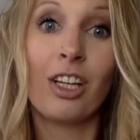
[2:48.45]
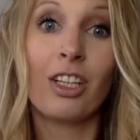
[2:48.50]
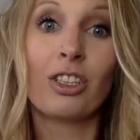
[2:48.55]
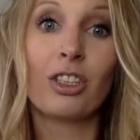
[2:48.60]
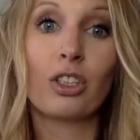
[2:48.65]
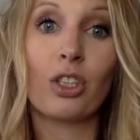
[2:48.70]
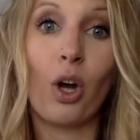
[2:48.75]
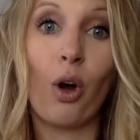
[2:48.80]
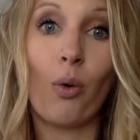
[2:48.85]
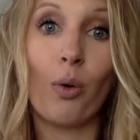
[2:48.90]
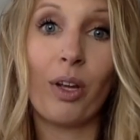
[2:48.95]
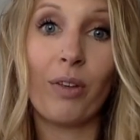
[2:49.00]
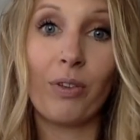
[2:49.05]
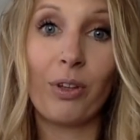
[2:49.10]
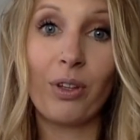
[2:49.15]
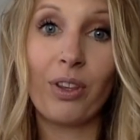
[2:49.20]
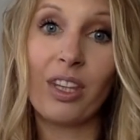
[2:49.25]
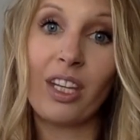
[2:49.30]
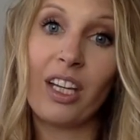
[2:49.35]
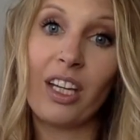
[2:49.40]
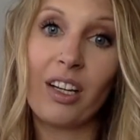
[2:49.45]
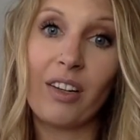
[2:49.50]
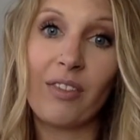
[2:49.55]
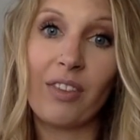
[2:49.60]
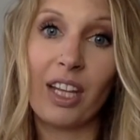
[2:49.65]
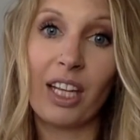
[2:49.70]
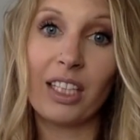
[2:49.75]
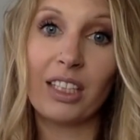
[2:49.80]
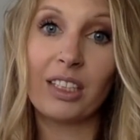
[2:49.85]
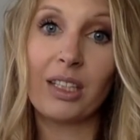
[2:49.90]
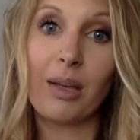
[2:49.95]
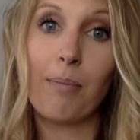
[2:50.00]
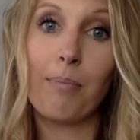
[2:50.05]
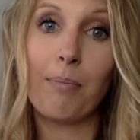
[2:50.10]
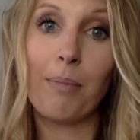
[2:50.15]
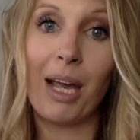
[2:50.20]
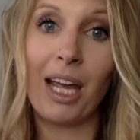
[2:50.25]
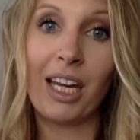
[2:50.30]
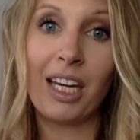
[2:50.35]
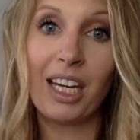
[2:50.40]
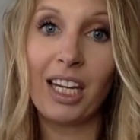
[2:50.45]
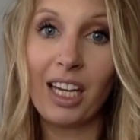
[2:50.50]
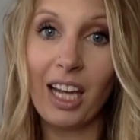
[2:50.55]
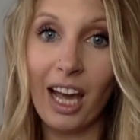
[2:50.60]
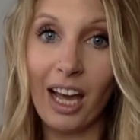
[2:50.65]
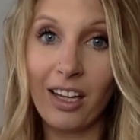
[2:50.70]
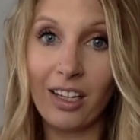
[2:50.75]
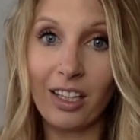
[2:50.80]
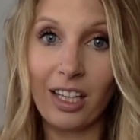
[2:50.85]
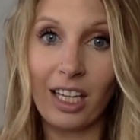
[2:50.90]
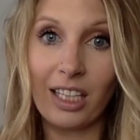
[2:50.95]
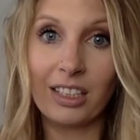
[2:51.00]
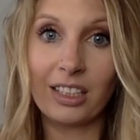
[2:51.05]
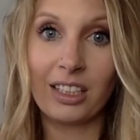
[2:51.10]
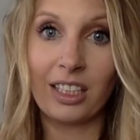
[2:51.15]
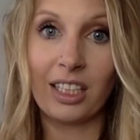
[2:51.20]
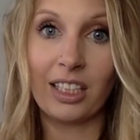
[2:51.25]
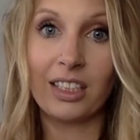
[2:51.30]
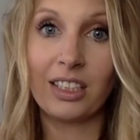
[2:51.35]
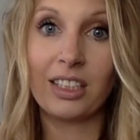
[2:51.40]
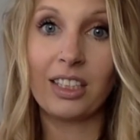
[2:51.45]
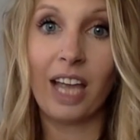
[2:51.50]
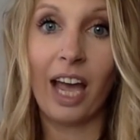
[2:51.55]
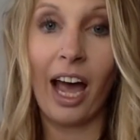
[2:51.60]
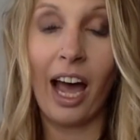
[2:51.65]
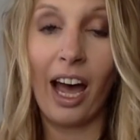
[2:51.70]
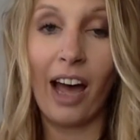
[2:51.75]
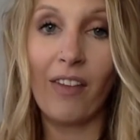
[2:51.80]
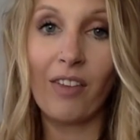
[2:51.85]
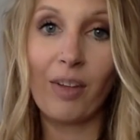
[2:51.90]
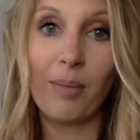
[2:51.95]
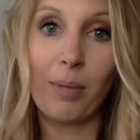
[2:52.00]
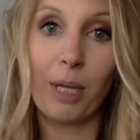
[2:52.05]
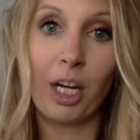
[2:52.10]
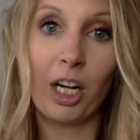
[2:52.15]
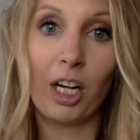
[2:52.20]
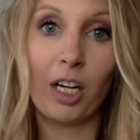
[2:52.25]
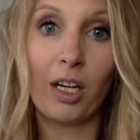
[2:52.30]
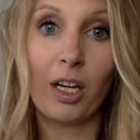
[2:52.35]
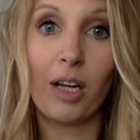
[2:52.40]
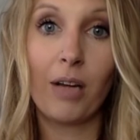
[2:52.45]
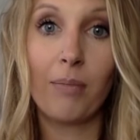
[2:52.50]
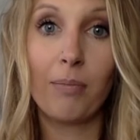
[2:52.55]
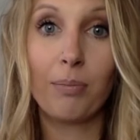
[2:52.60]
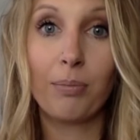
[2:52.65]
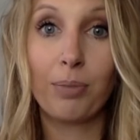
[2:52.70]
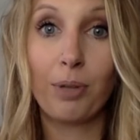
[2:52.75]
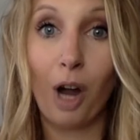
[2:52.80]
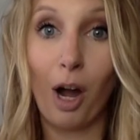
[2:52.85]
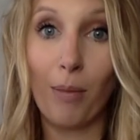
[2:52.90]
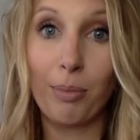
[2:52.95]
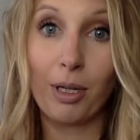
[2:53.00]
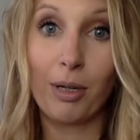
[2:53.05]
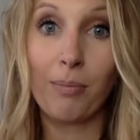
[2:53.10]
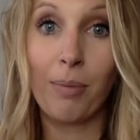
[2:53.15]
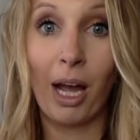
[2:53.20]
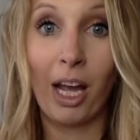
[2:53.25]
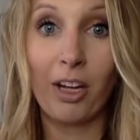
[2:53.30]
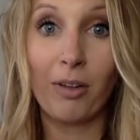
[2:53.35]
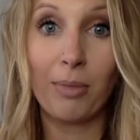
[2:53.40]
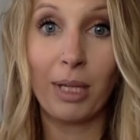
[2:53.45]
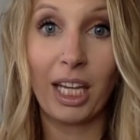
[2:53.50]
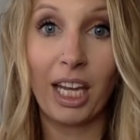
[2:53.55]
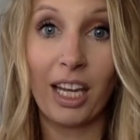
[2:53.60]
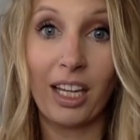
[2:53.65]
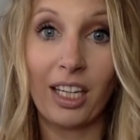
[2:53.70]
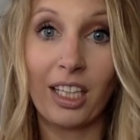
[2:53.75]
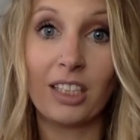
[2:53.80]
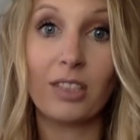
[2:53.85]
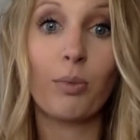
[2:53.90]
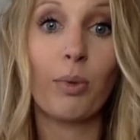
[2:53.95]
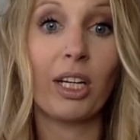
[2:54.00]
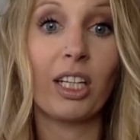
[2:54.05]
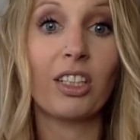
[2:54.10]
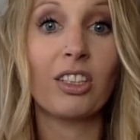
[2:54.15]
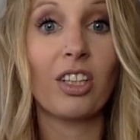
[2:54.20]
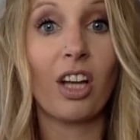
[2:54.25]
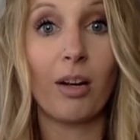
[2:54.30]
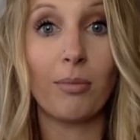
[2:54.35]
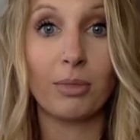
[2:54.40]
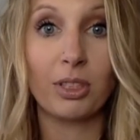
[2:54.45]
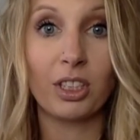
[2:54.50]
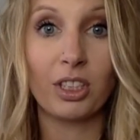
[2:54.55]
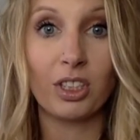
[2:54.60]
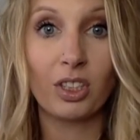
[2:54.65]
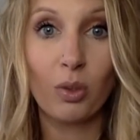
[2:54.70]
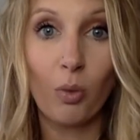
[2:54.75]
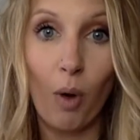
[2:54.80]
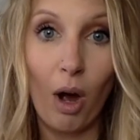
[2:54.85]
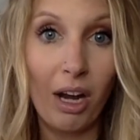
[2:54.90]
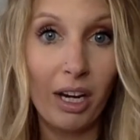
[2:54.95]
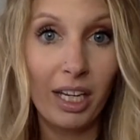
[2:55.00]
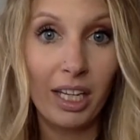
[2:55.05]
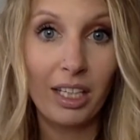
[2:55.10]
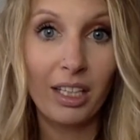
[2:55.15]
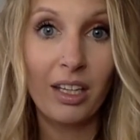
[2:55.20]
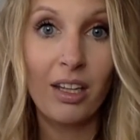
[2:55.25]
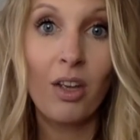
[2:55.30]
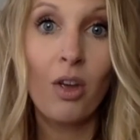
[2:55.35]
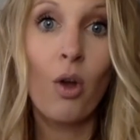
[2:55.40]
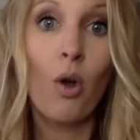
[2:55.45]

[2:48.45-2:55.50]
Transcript: So if you think of this, many adolescents have impaired proper biomechanics when it comes to squatting.